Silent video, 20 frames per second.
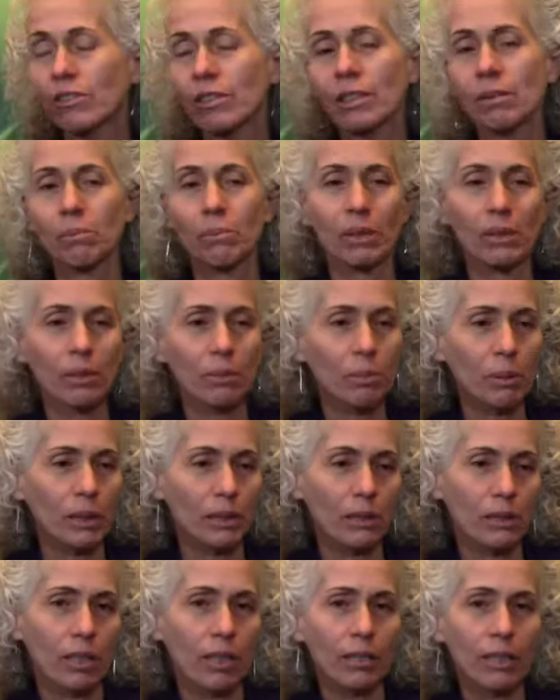and building
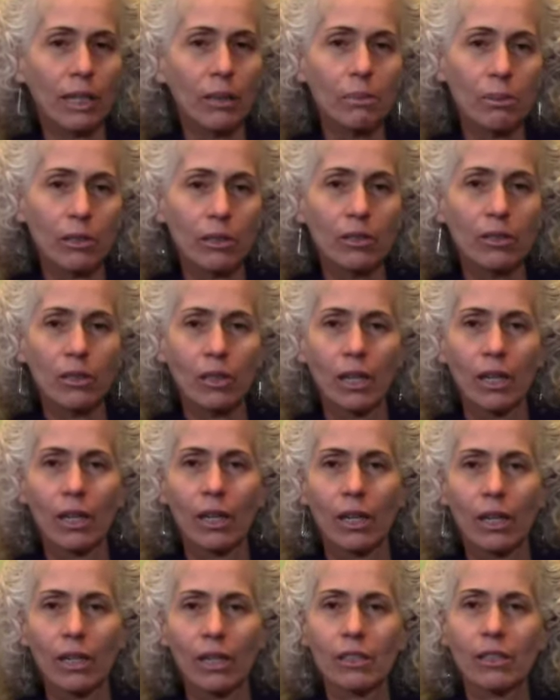peace in our neighborhoods,
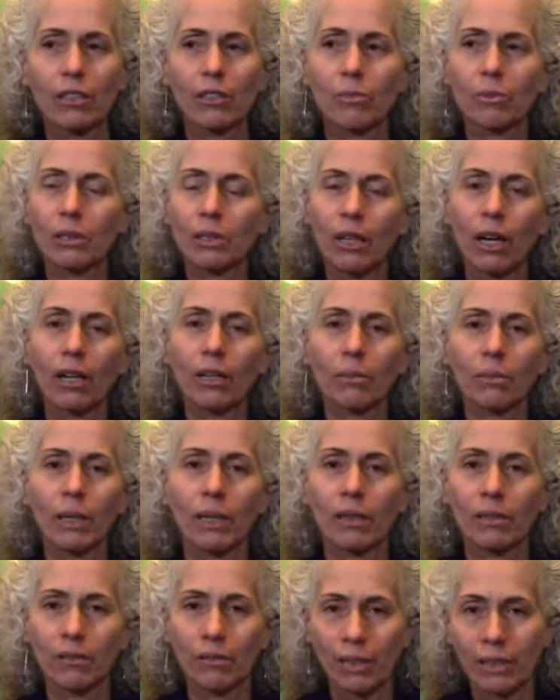we talk
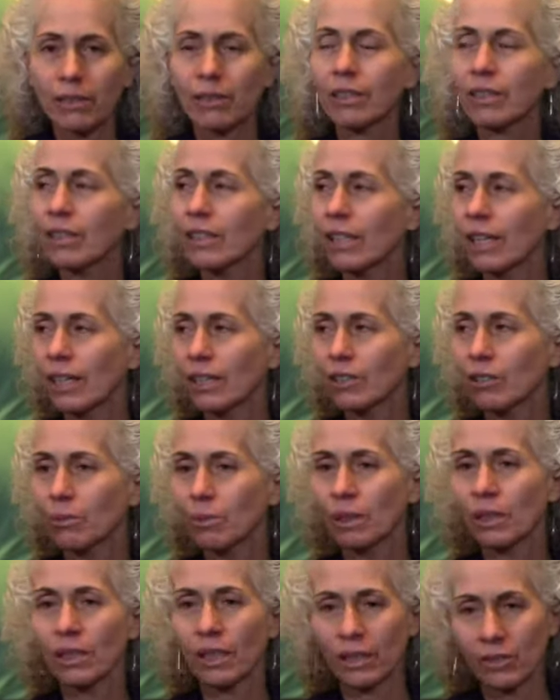about resident
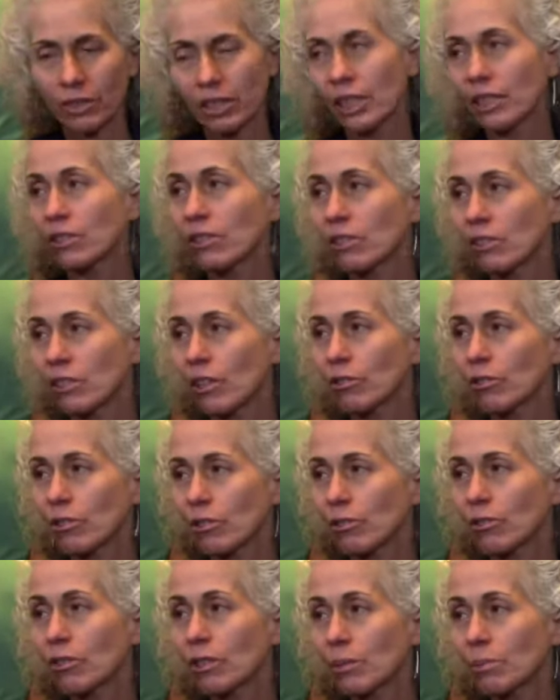engagement and changing
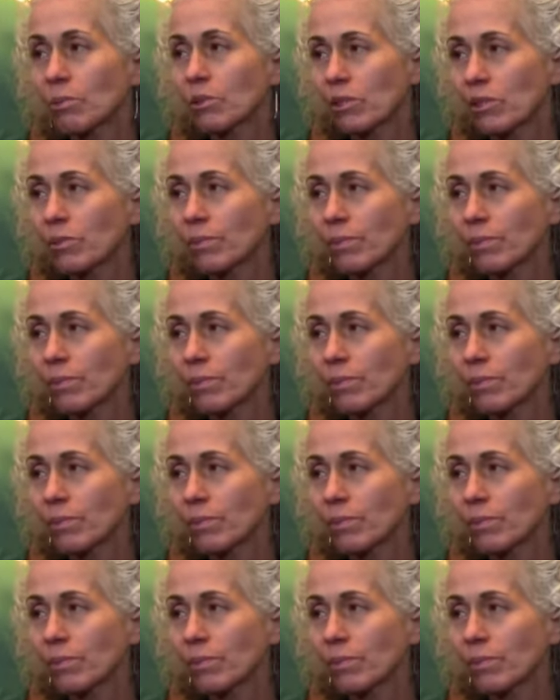social norms.